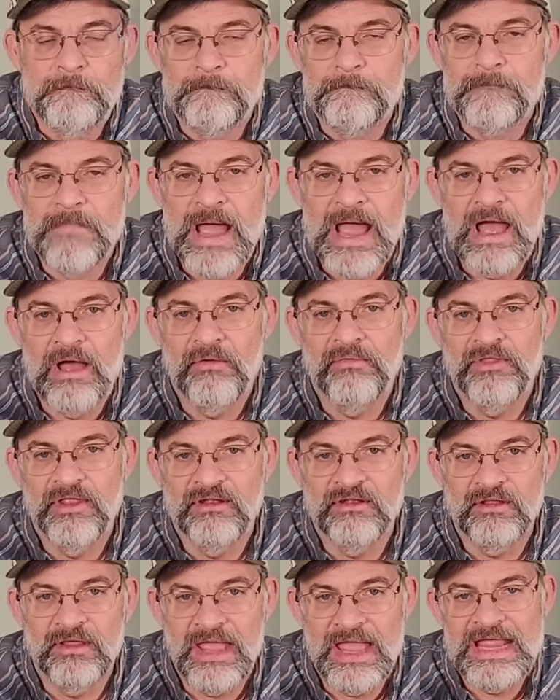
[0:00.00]
mount
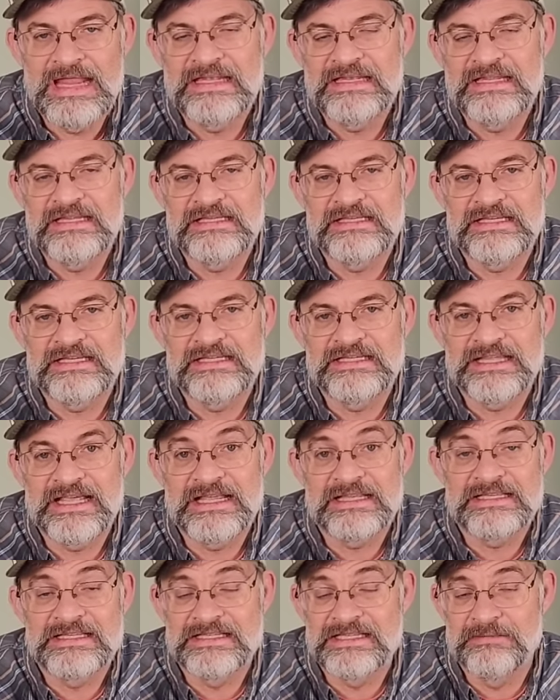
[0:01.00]
that the ATC
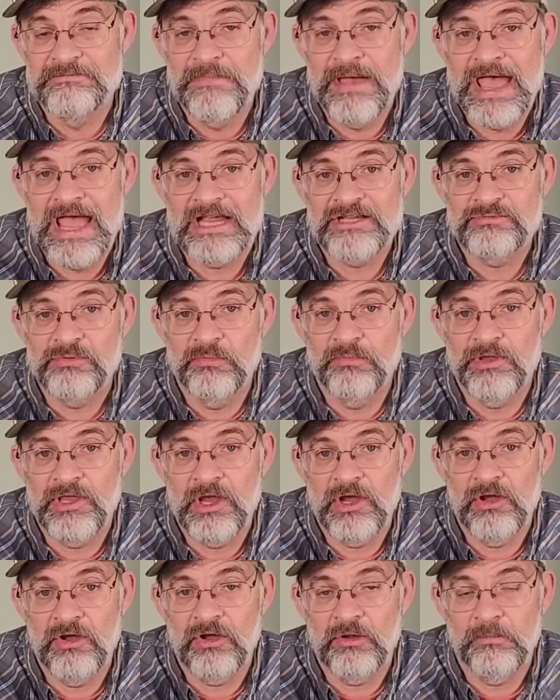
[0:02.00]
sets is the maximum
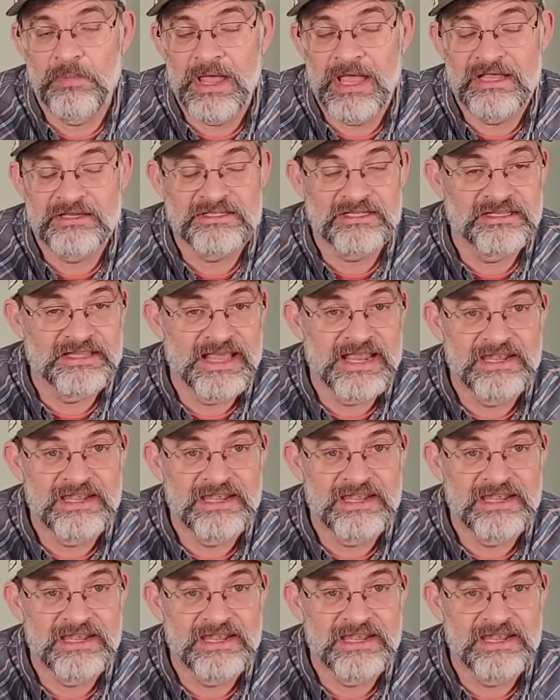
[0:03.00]
carrying capacity.